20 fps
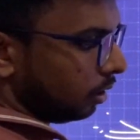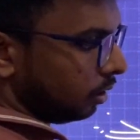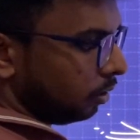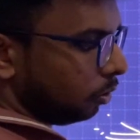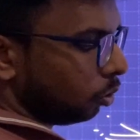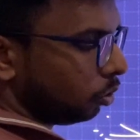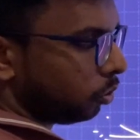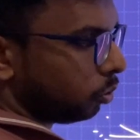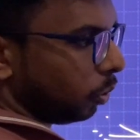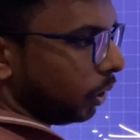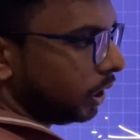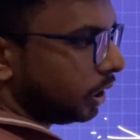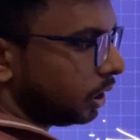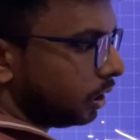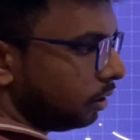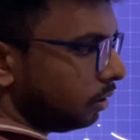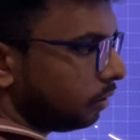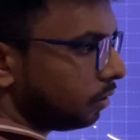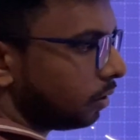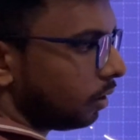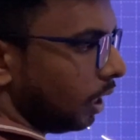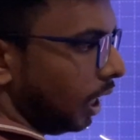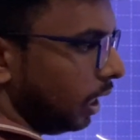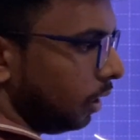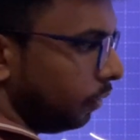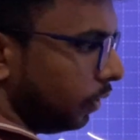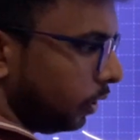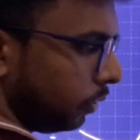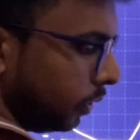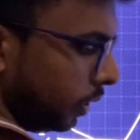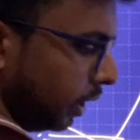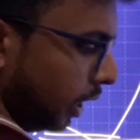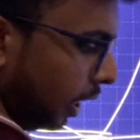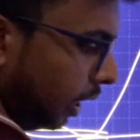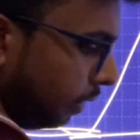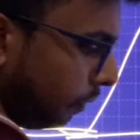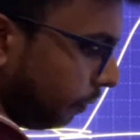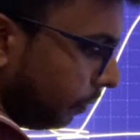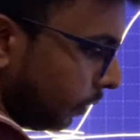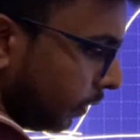those questions which were
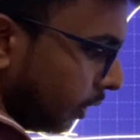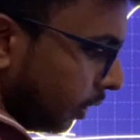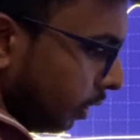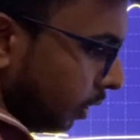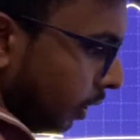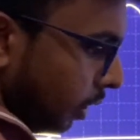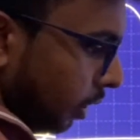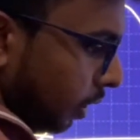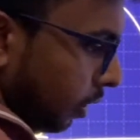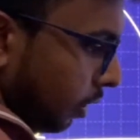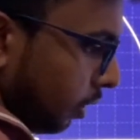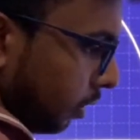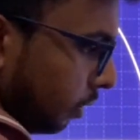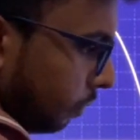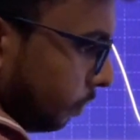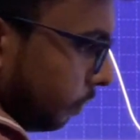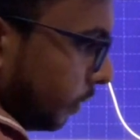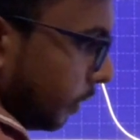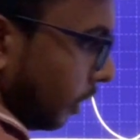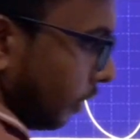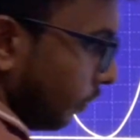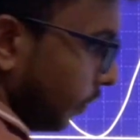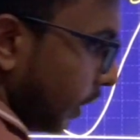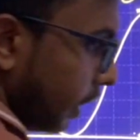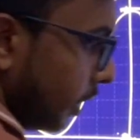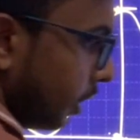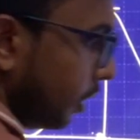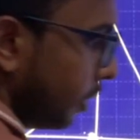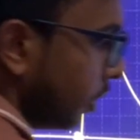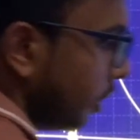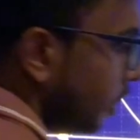there with